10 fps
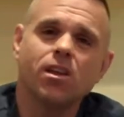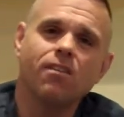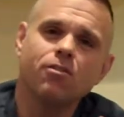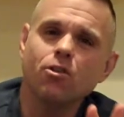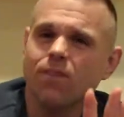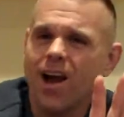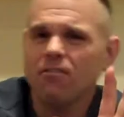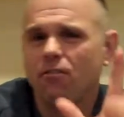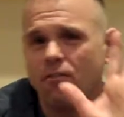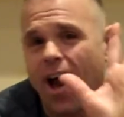If you've
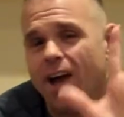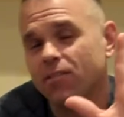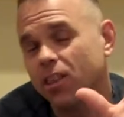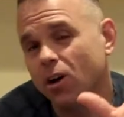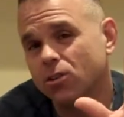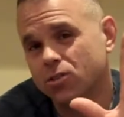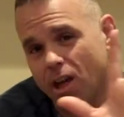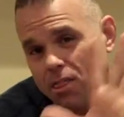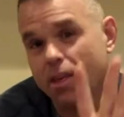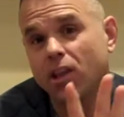got five of those,
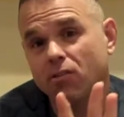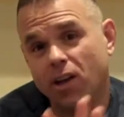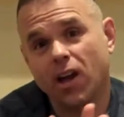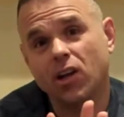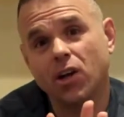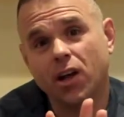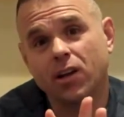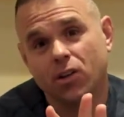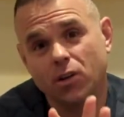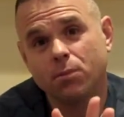I think you've got a good,
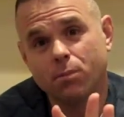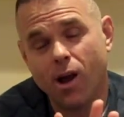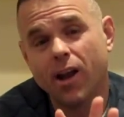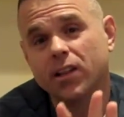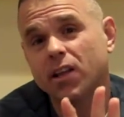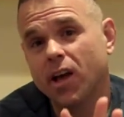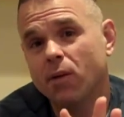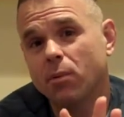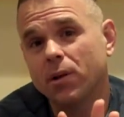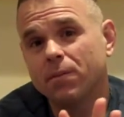good product and
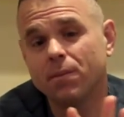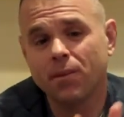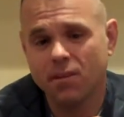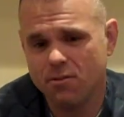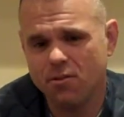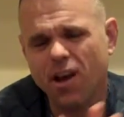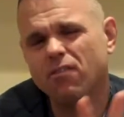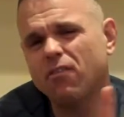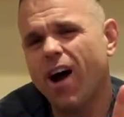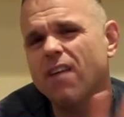company. If you've got
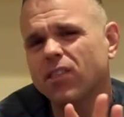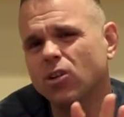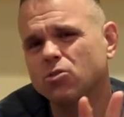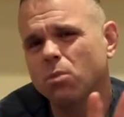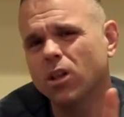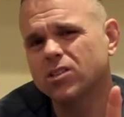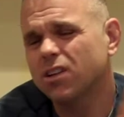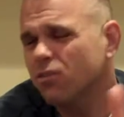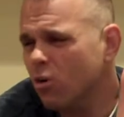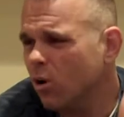five of those bullets.
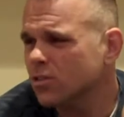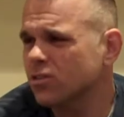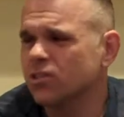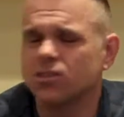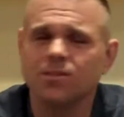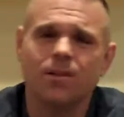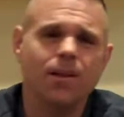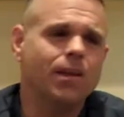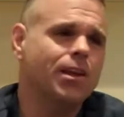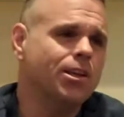And of course, listen,
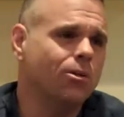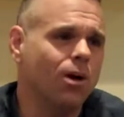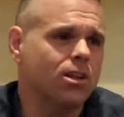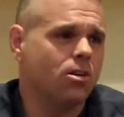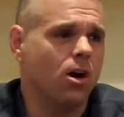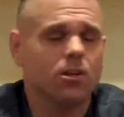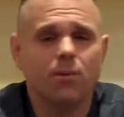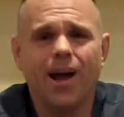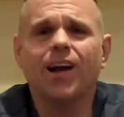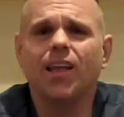you want to talk to
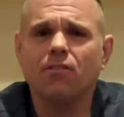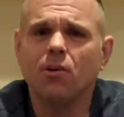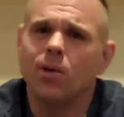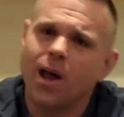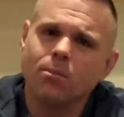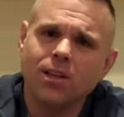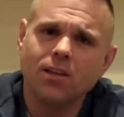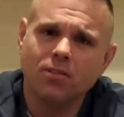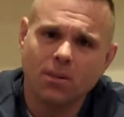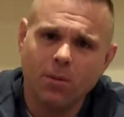me? I'll give you what I
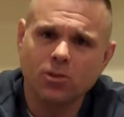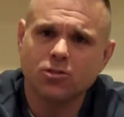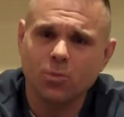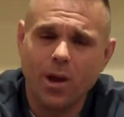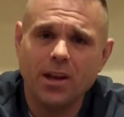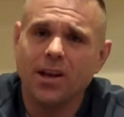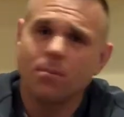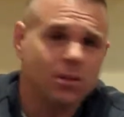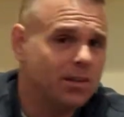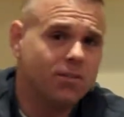believe are the most weighted. I
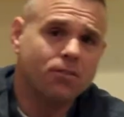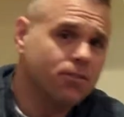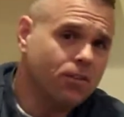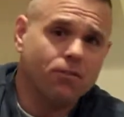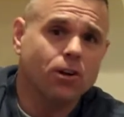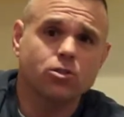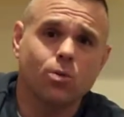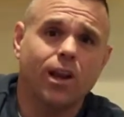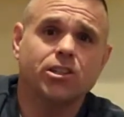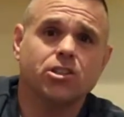believe the, the first
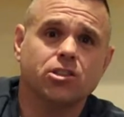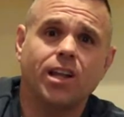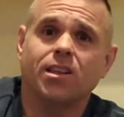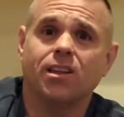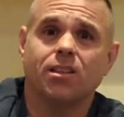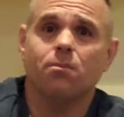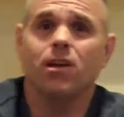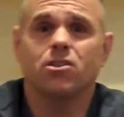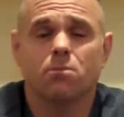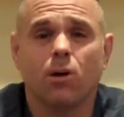one I just said to you, to
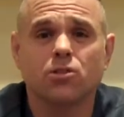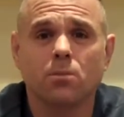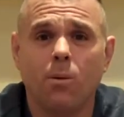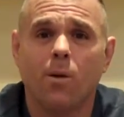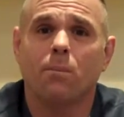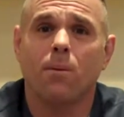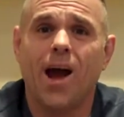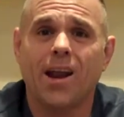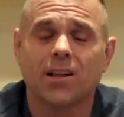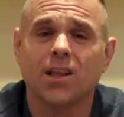me, is the most important
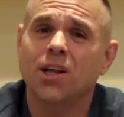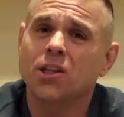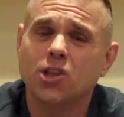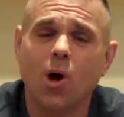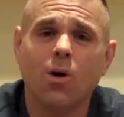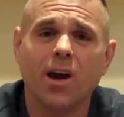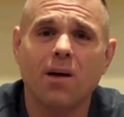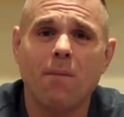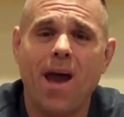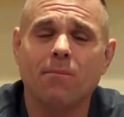product. Don't
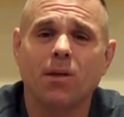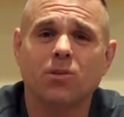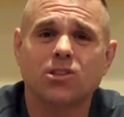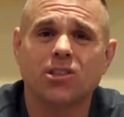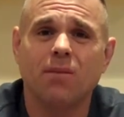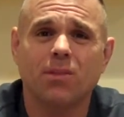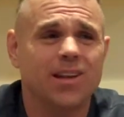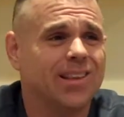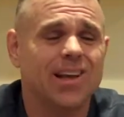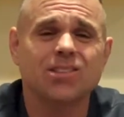come at me with something
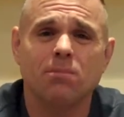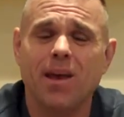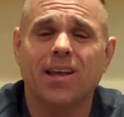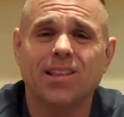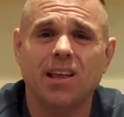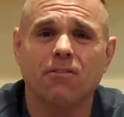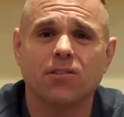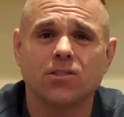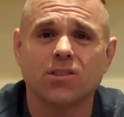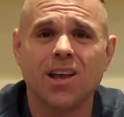that doesn't make a
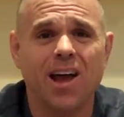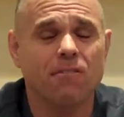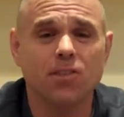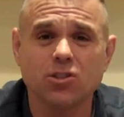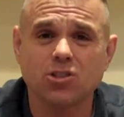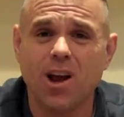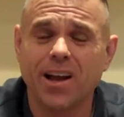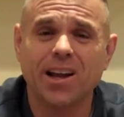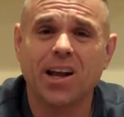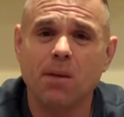difference. I feel sorry.
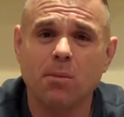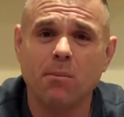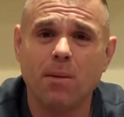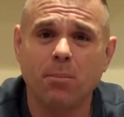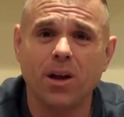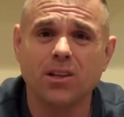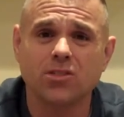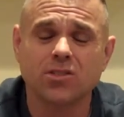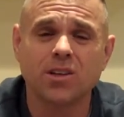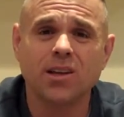I got a couple of my
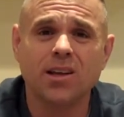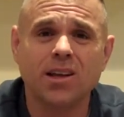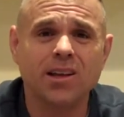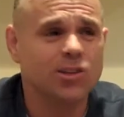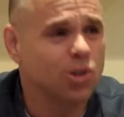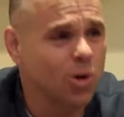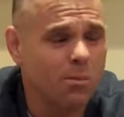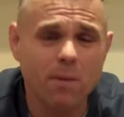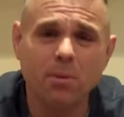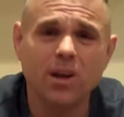buddies, two of
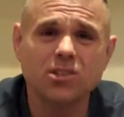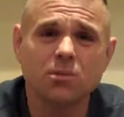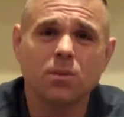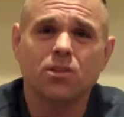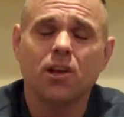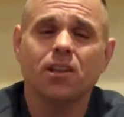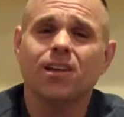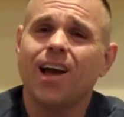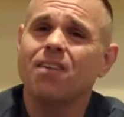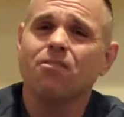my buddies in particular,
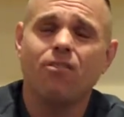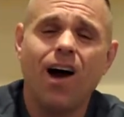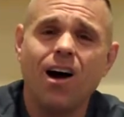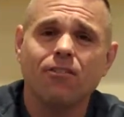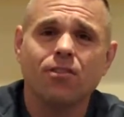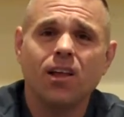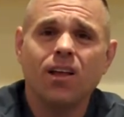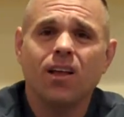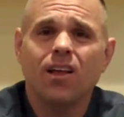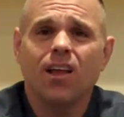got involved
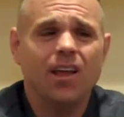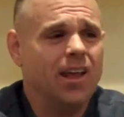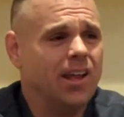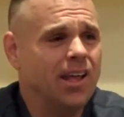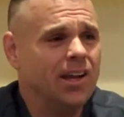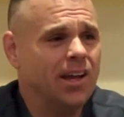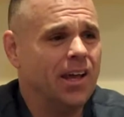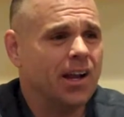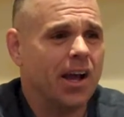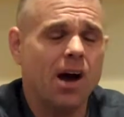in, in, in, a,
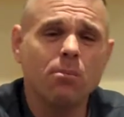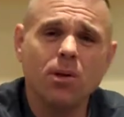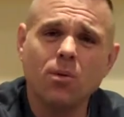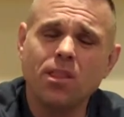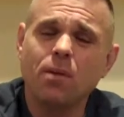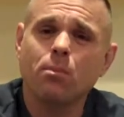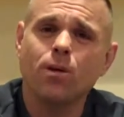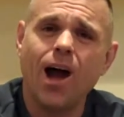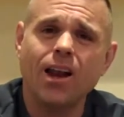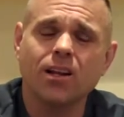in a company where their
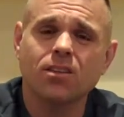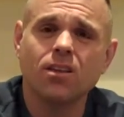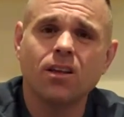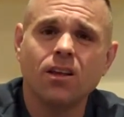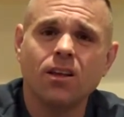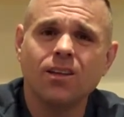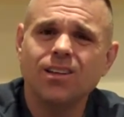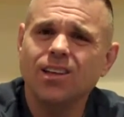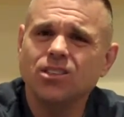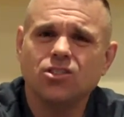product
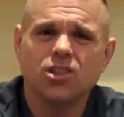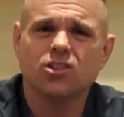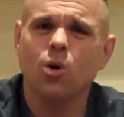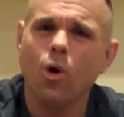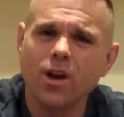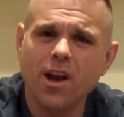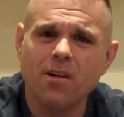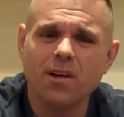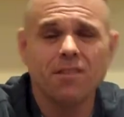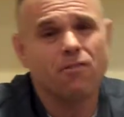is just
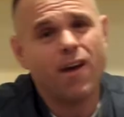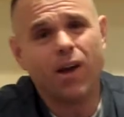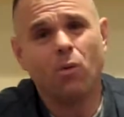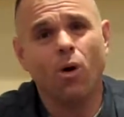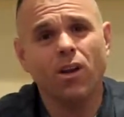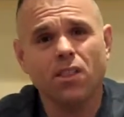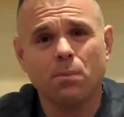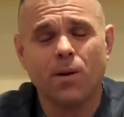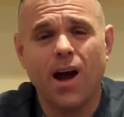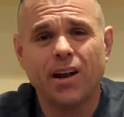ordinary. In fact, one of the
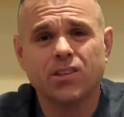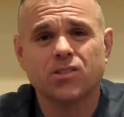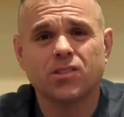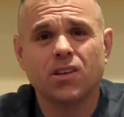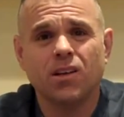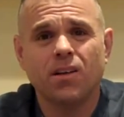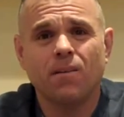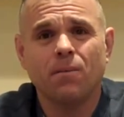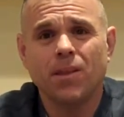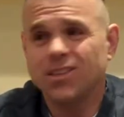products
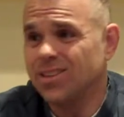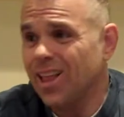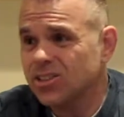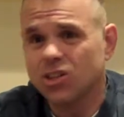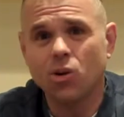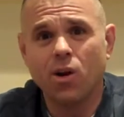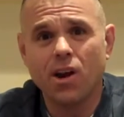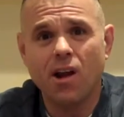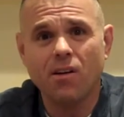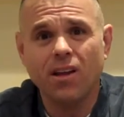is less than
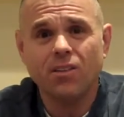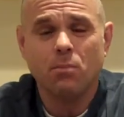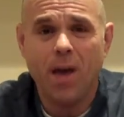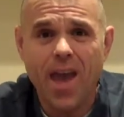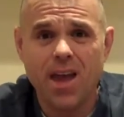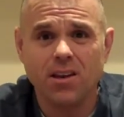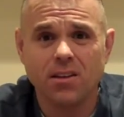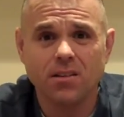ordinary. It's bad.